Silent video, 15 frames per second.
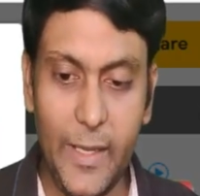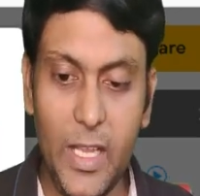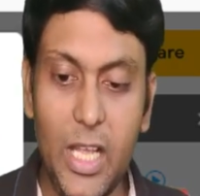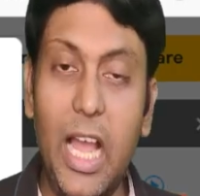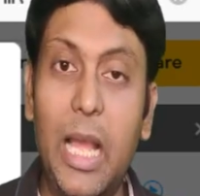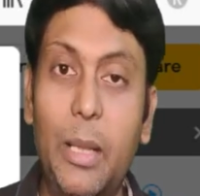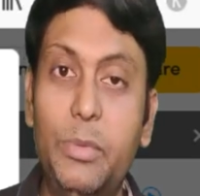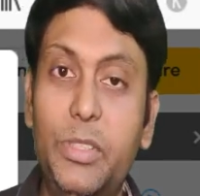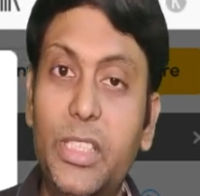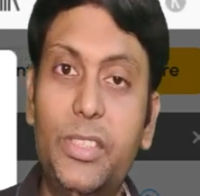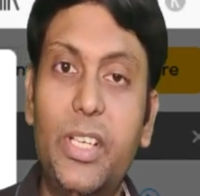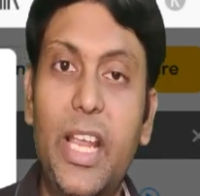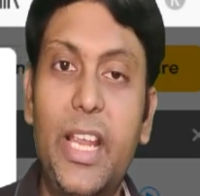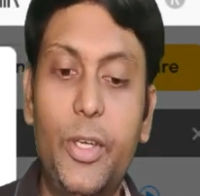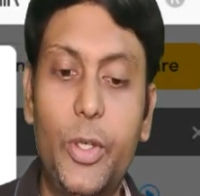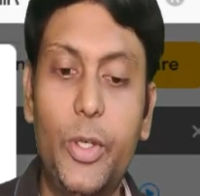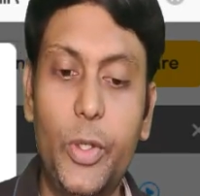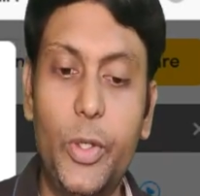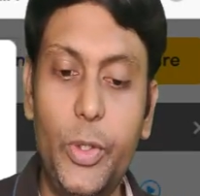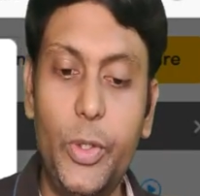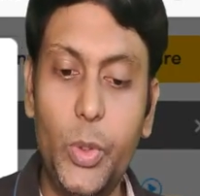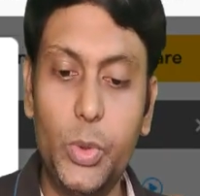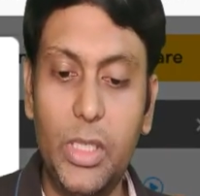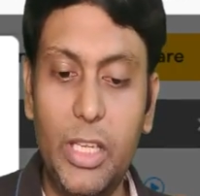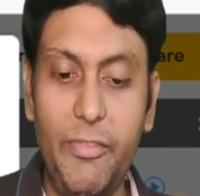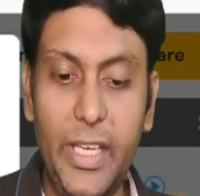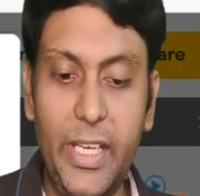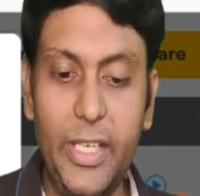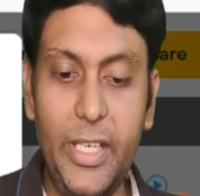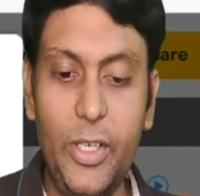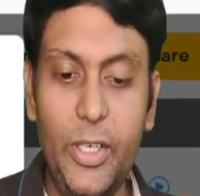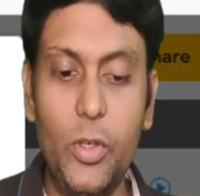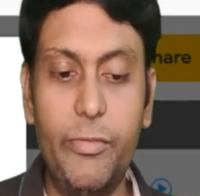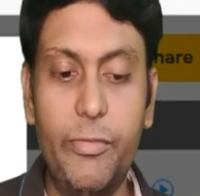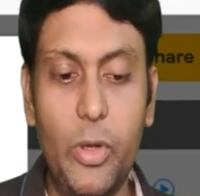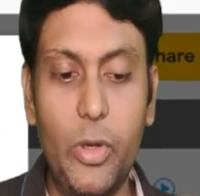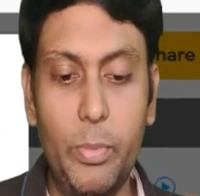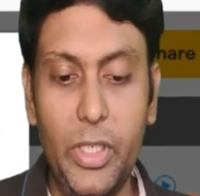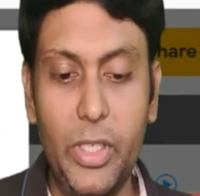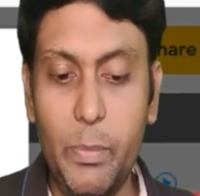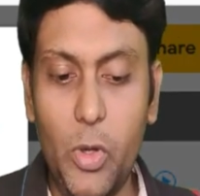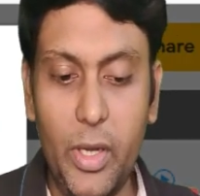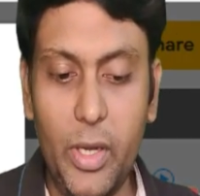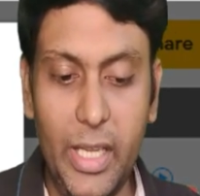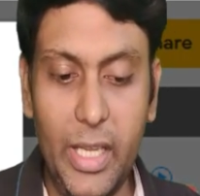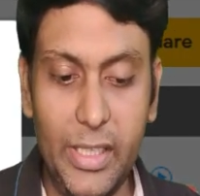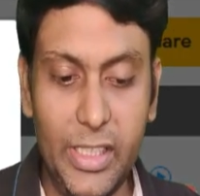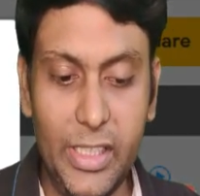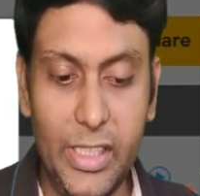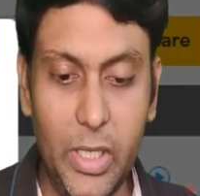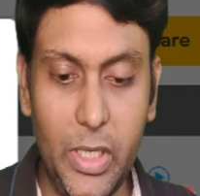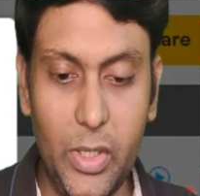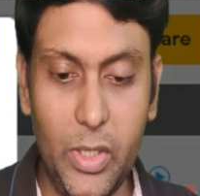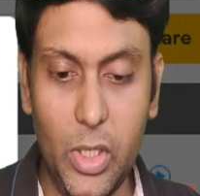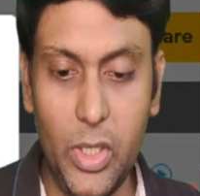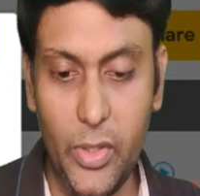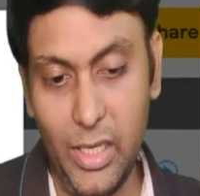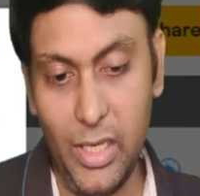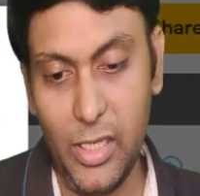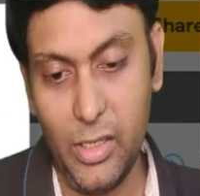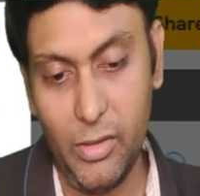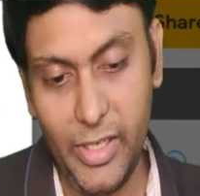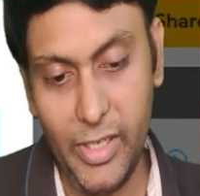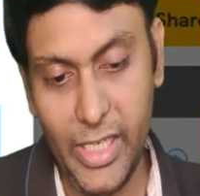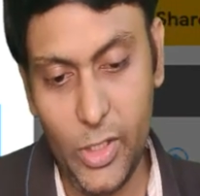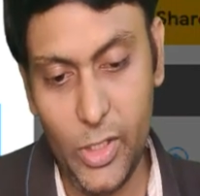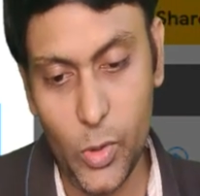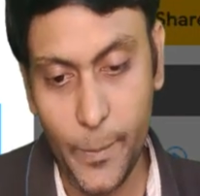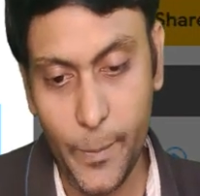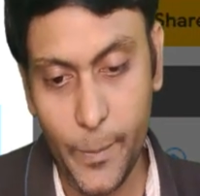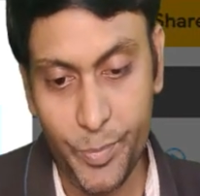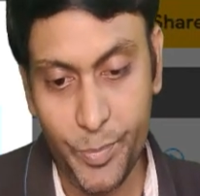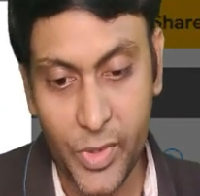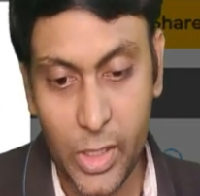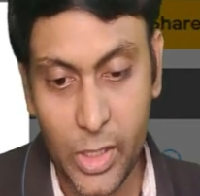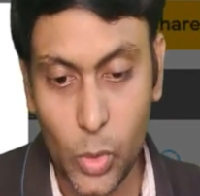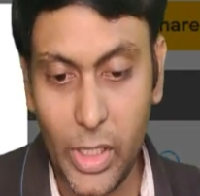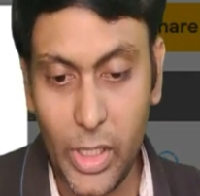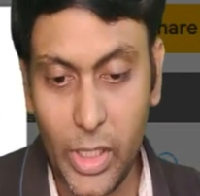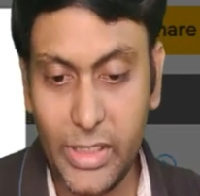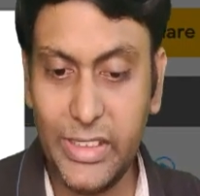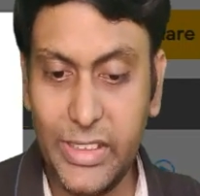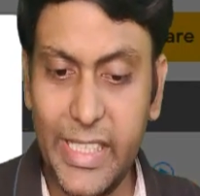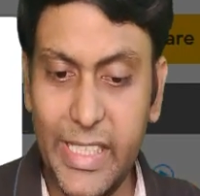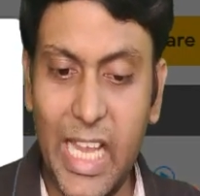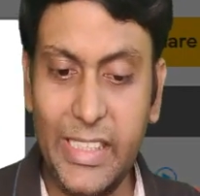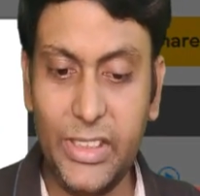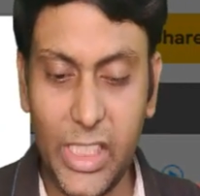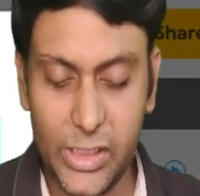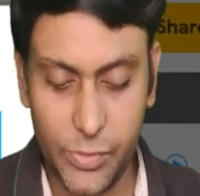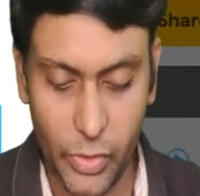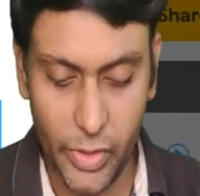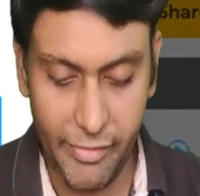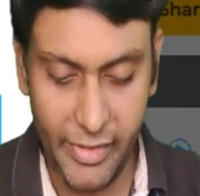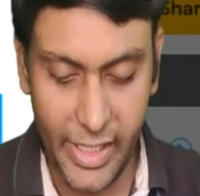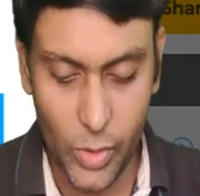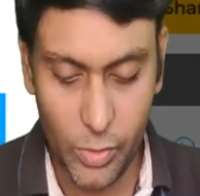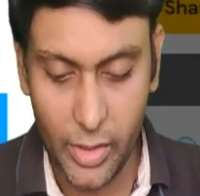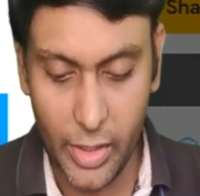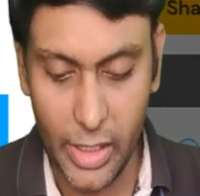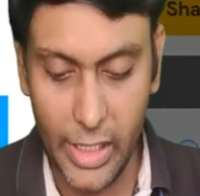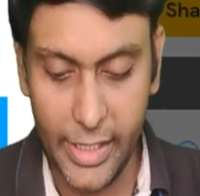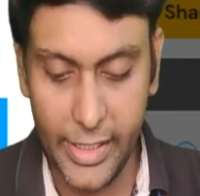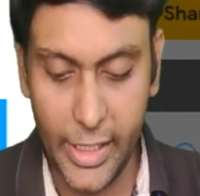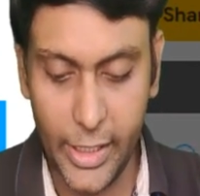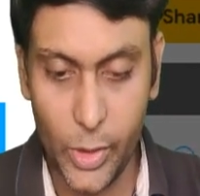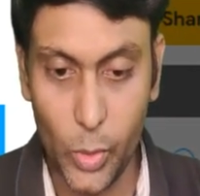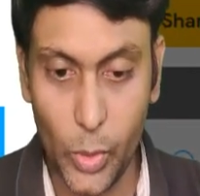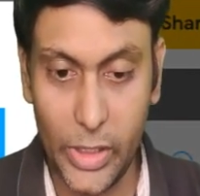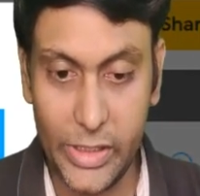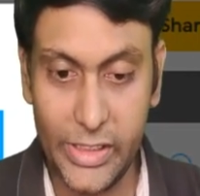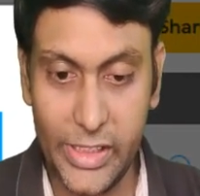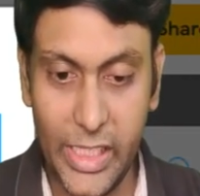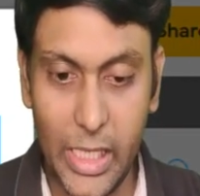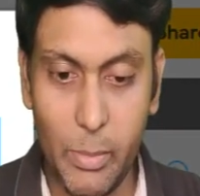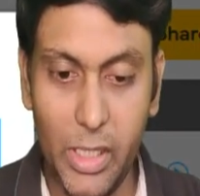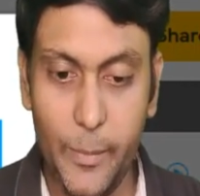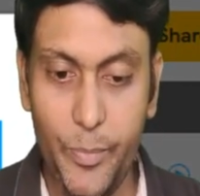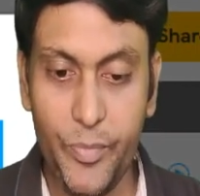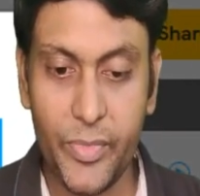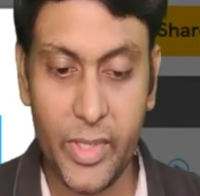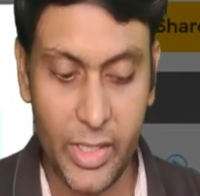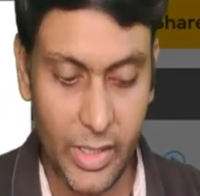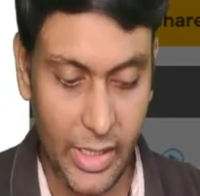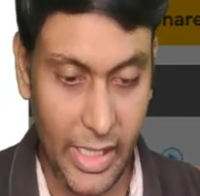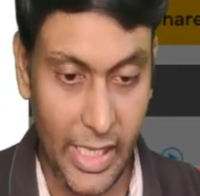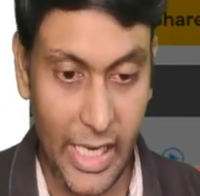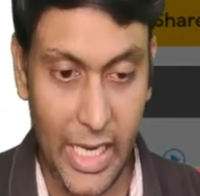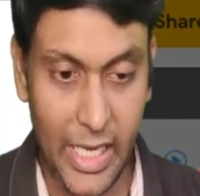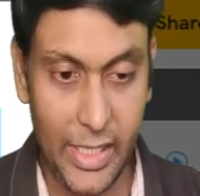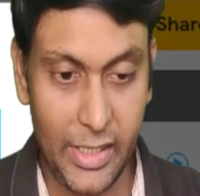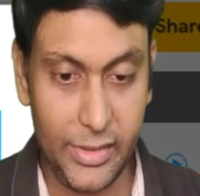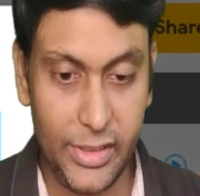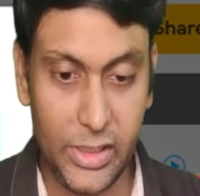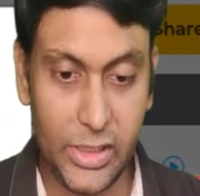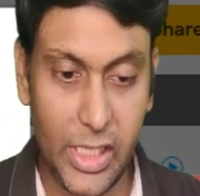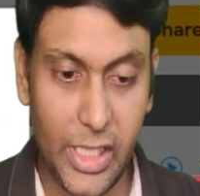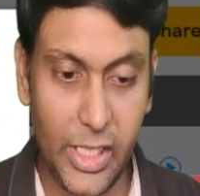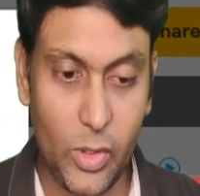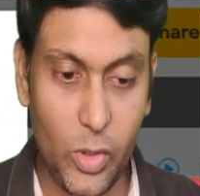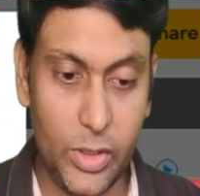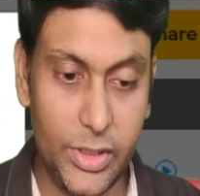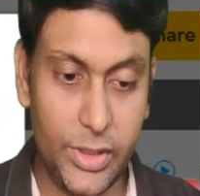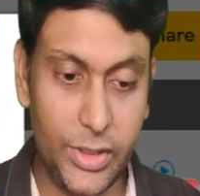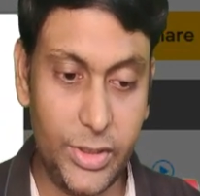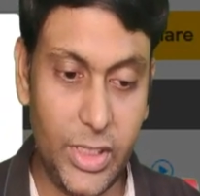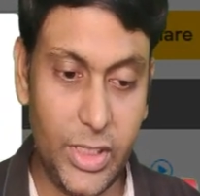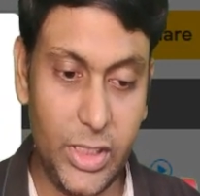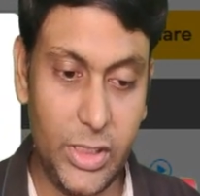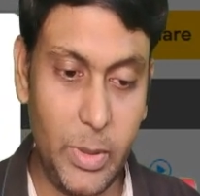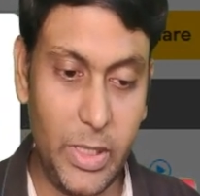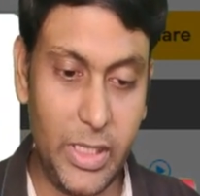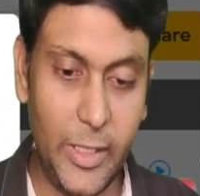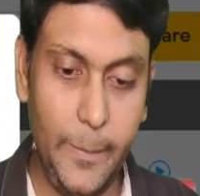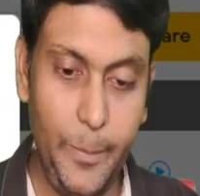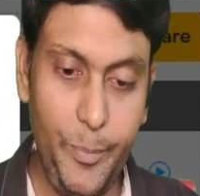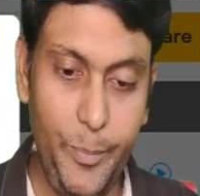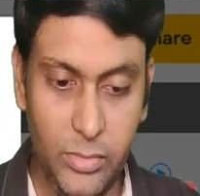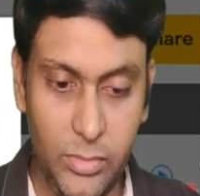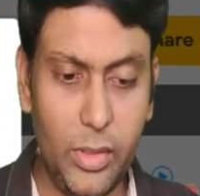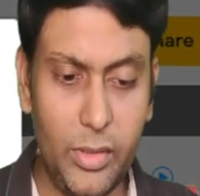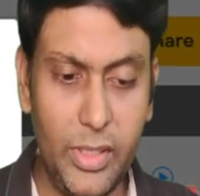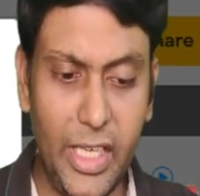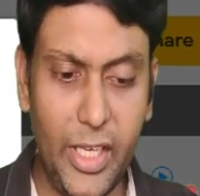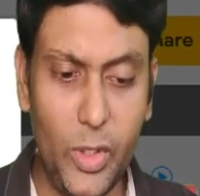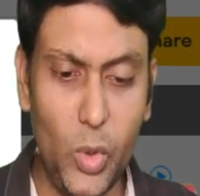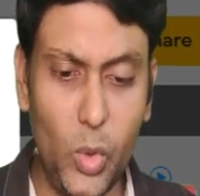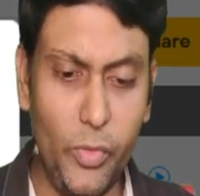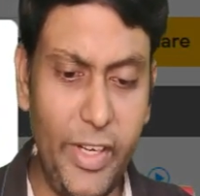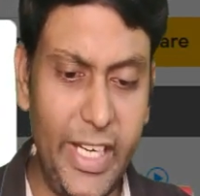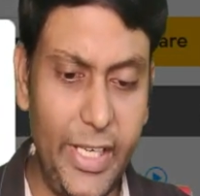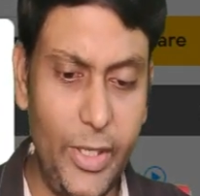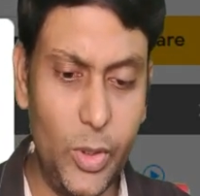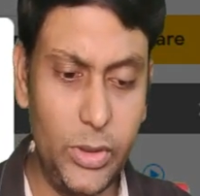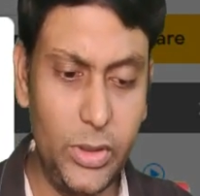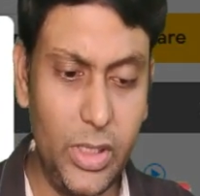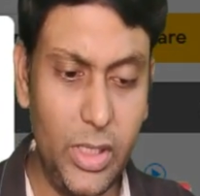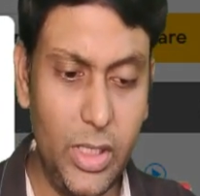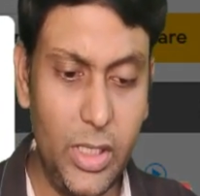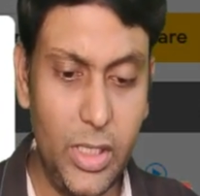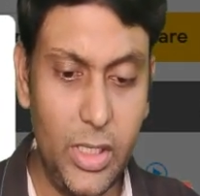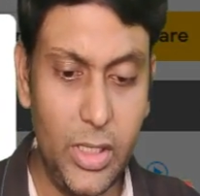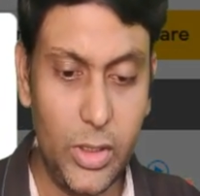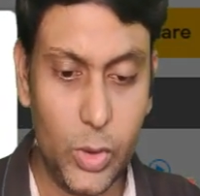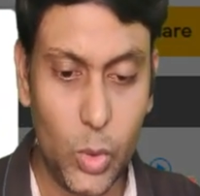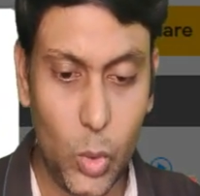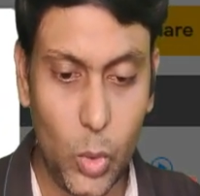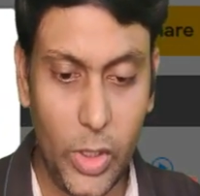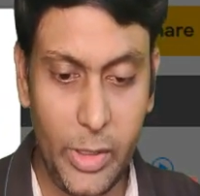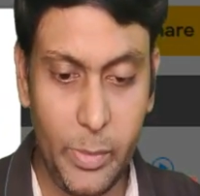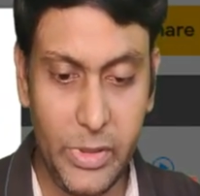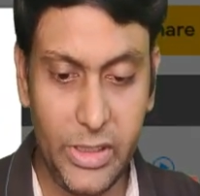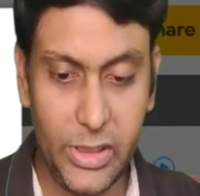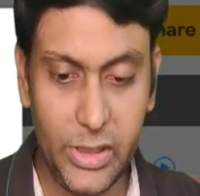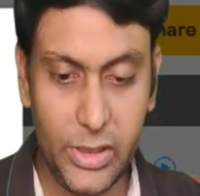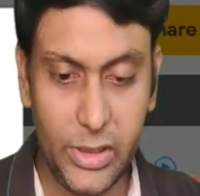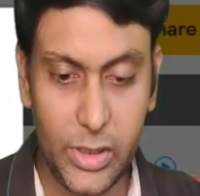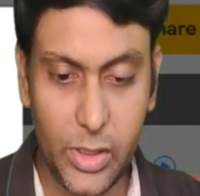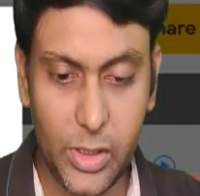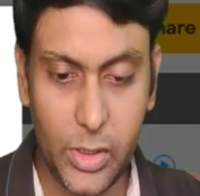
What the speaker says: I'm just trying to use a video from NearPod in this particular video. So let's say I search for a video related to HTML, and just click on this search button. There are no videos. So let me just